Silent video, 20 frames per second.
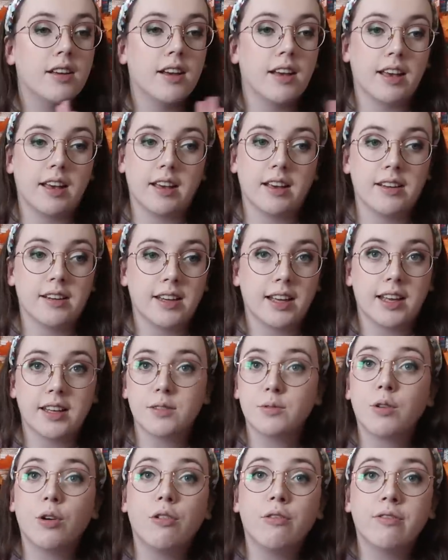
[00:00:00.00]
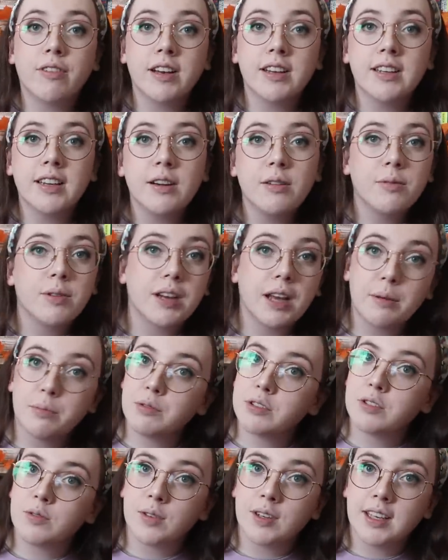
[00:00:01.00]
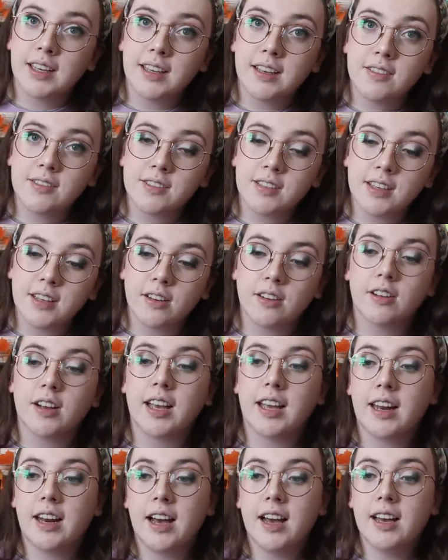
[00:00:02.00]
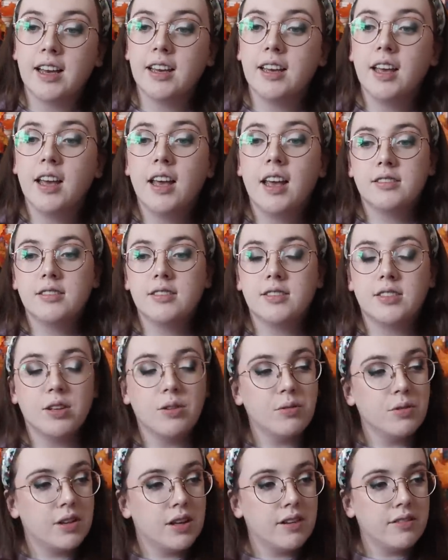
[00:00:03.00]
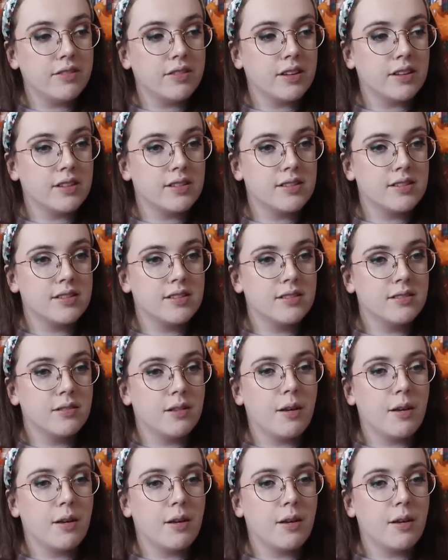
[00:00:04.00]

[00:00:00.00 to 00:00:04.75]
and I guess we're gonna find out what happens twenty-eight years later, and I don't love this,